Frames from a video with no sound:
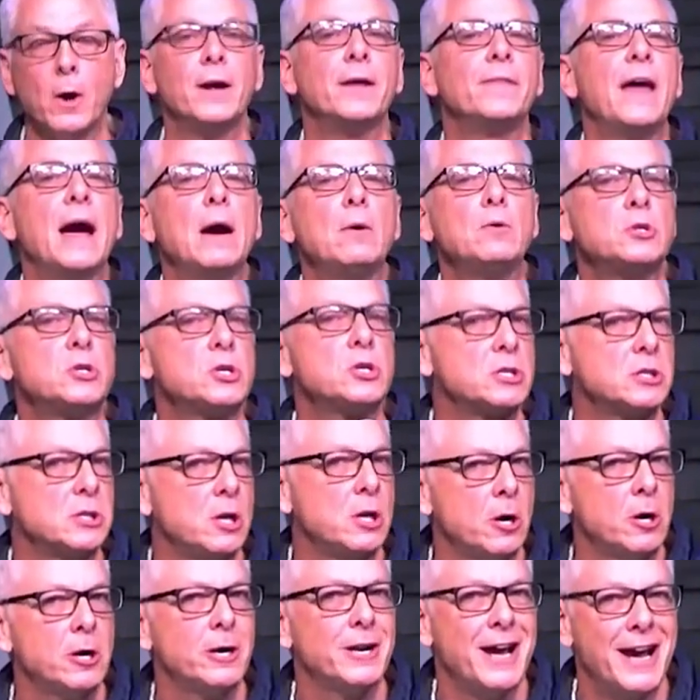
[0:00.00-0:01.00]
and that was just
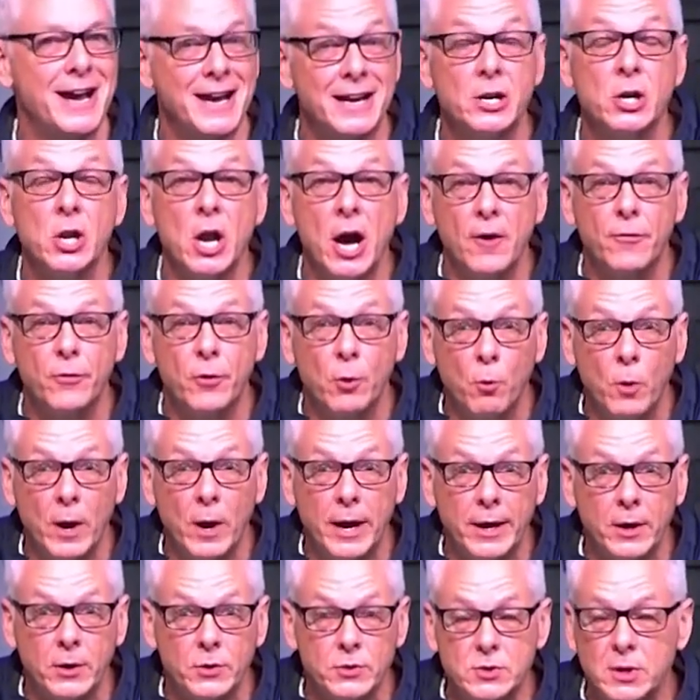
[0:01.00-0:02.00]
Laura and I, not the
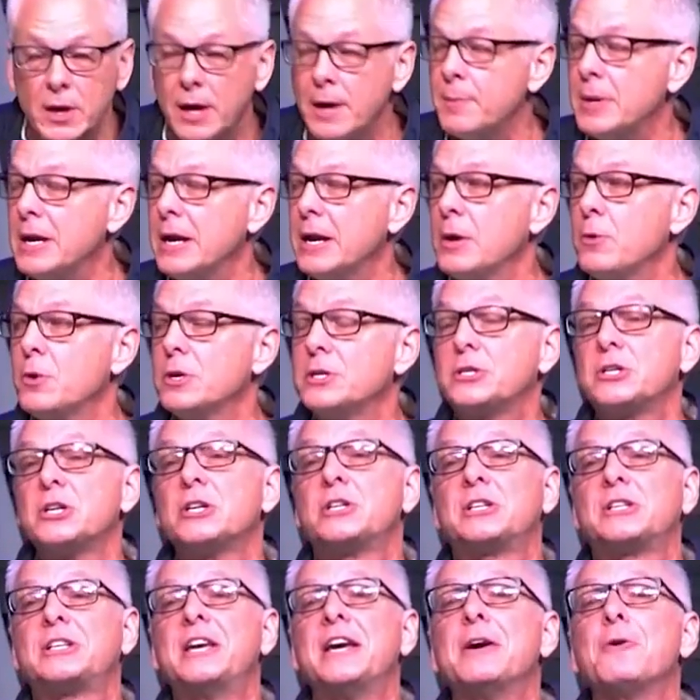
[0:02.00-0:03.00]
whales. I mean, it
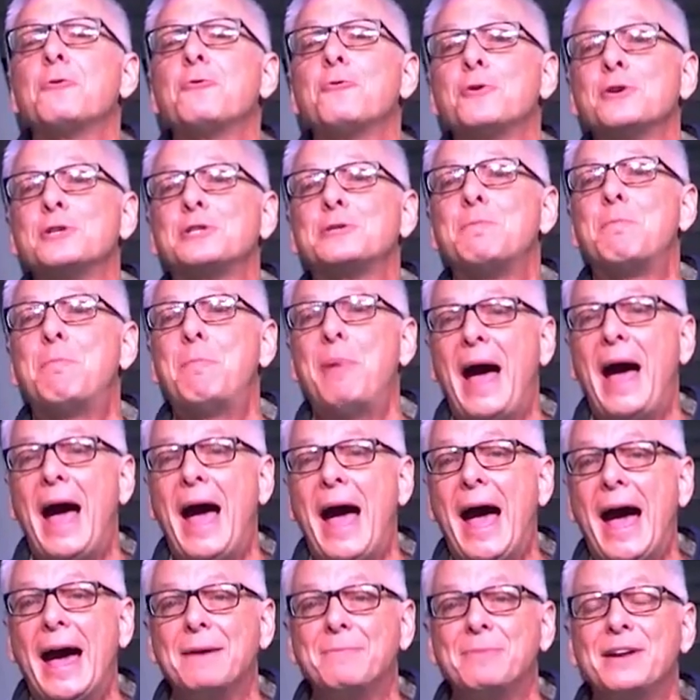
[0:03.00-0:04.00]
was
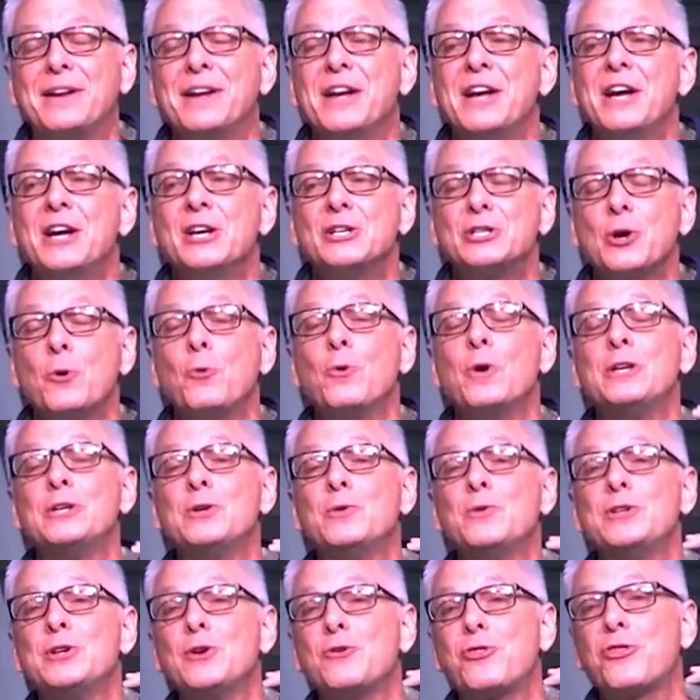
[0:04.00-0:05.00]
bad. But so when
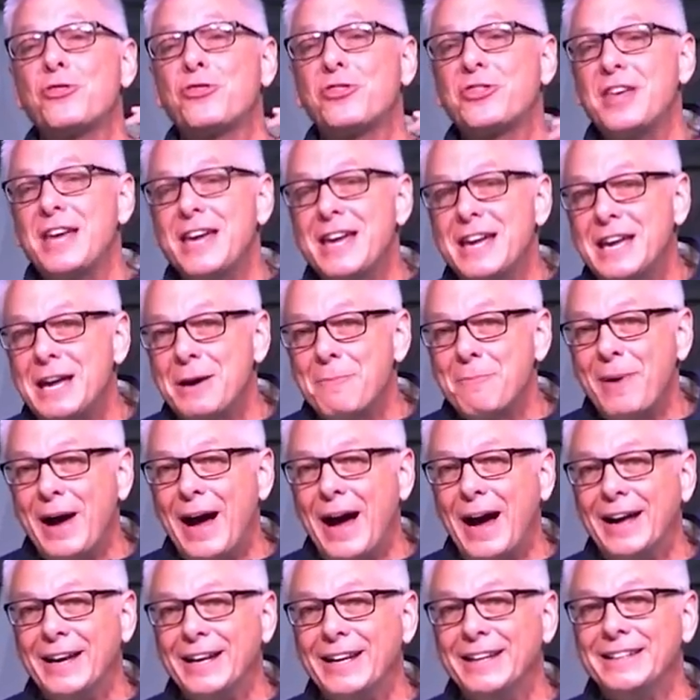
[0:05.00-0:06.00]
you think
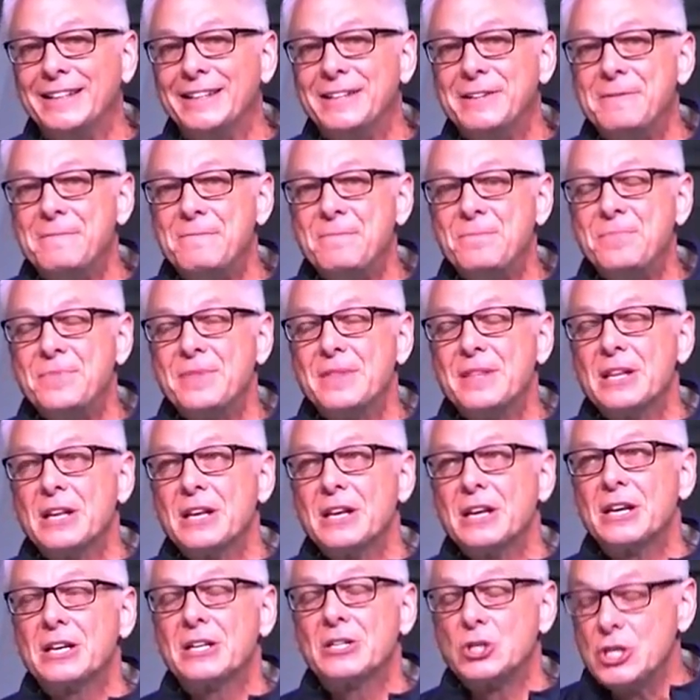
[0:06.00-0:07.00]
about it,
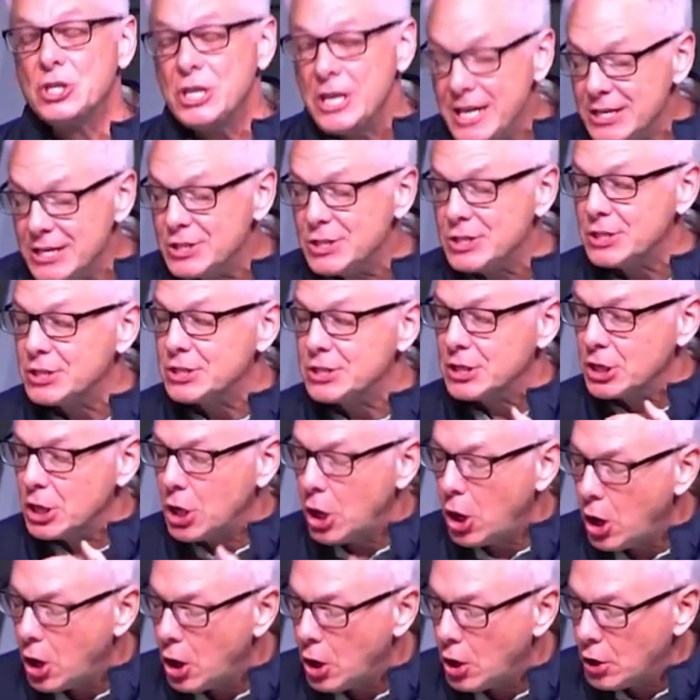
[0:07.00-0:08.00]
Jesus
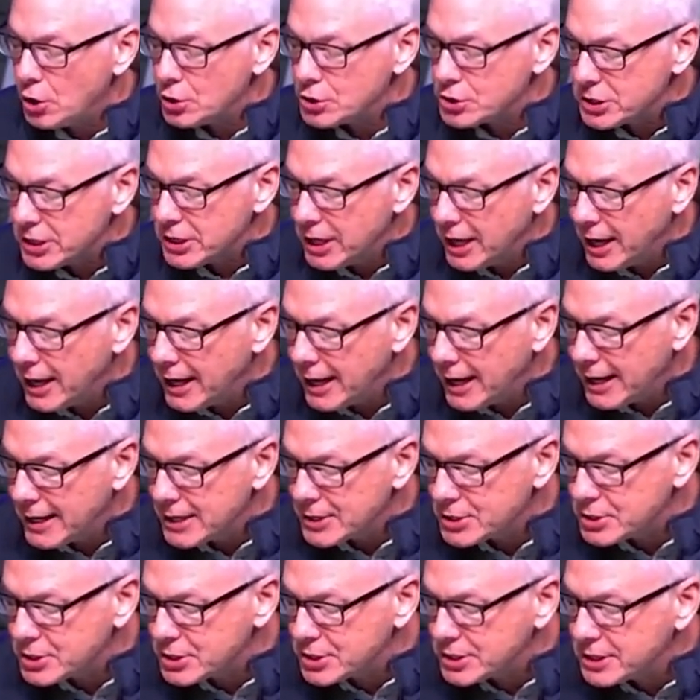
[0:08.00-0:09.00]
calls
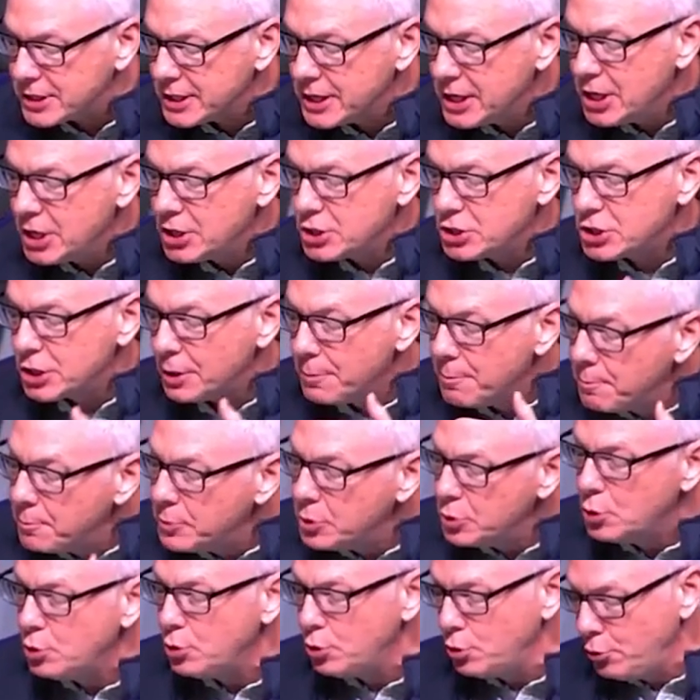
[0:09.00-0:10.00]
us to
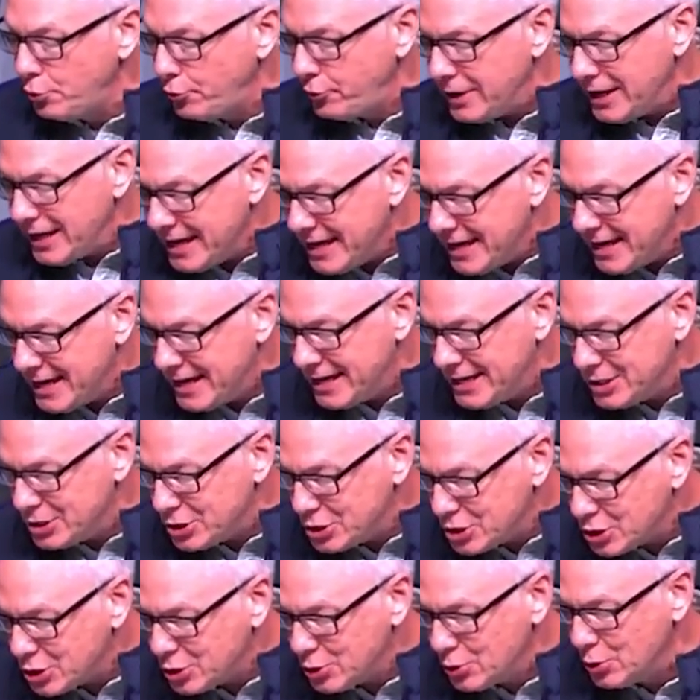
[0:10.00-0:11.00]
move
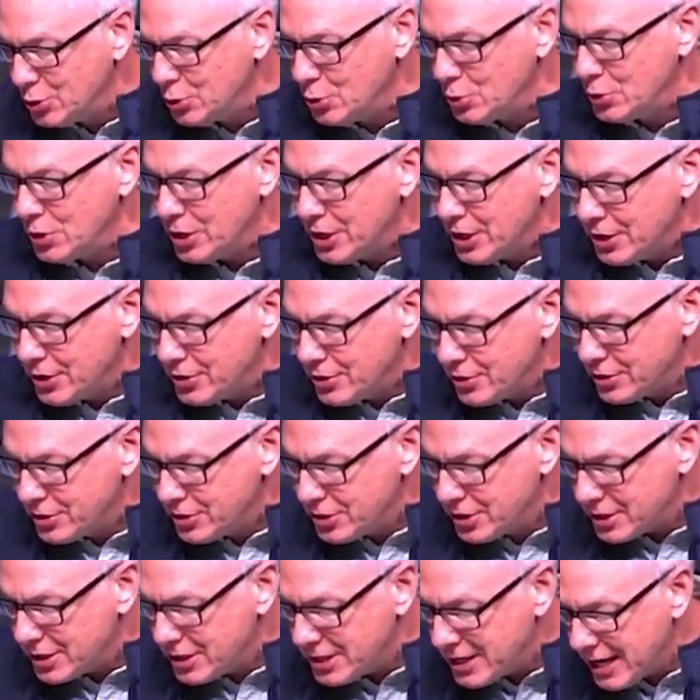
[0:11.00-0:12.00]
into
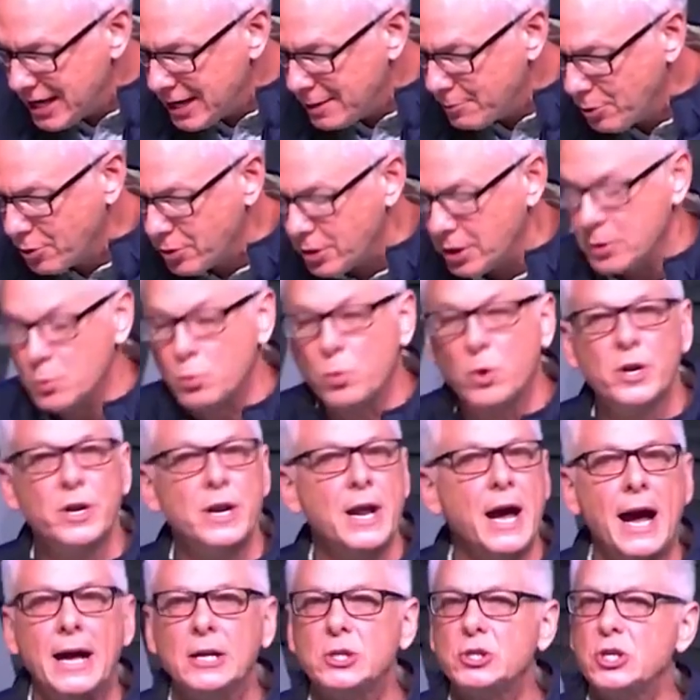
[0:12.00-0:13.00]
the neighborhood. We're
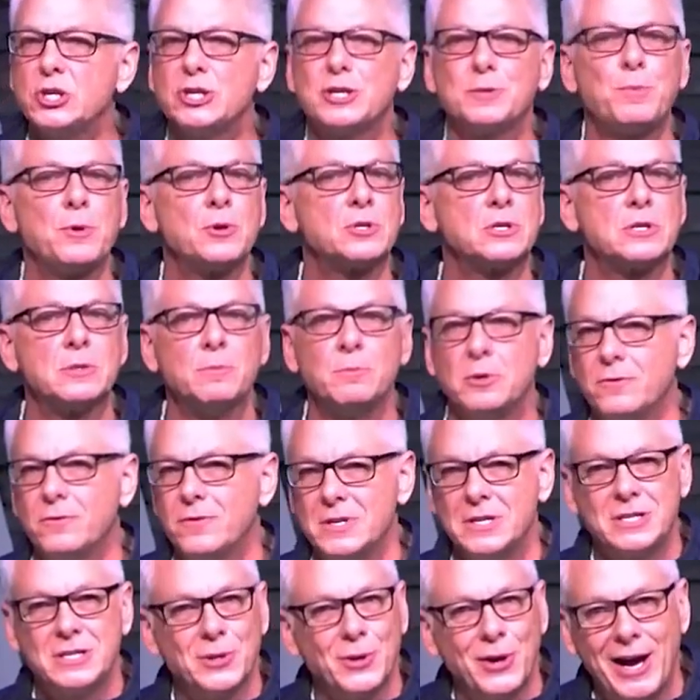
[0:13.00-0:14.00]
not just supposed to move
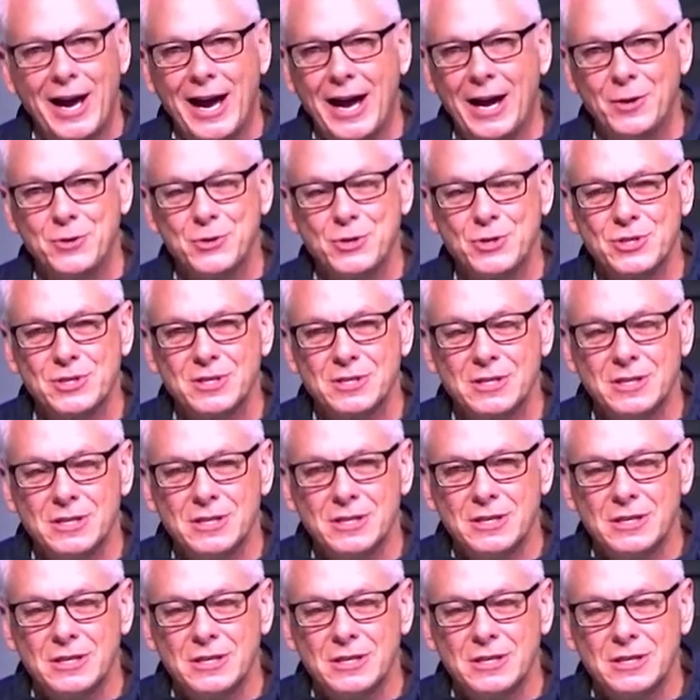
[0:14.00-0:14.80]
into a house.